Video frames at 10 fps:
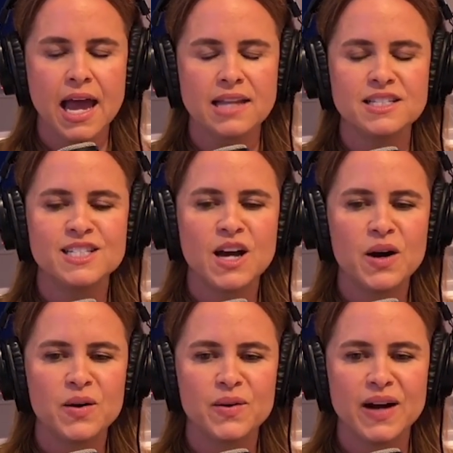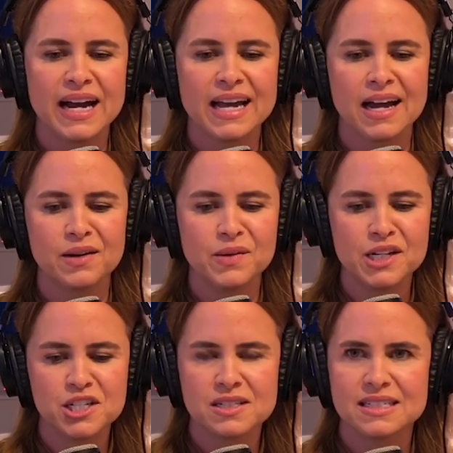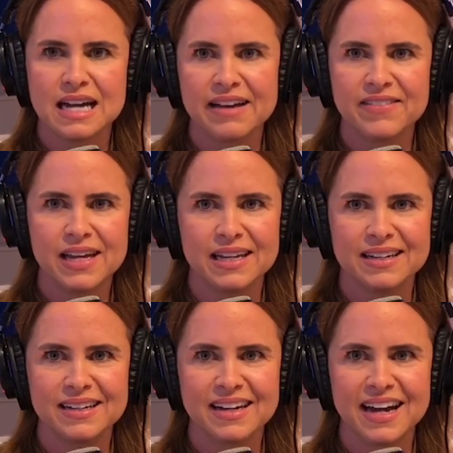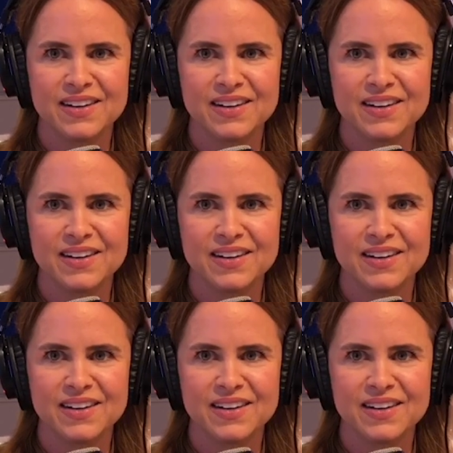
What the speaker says: And so I kind of want to just dive in.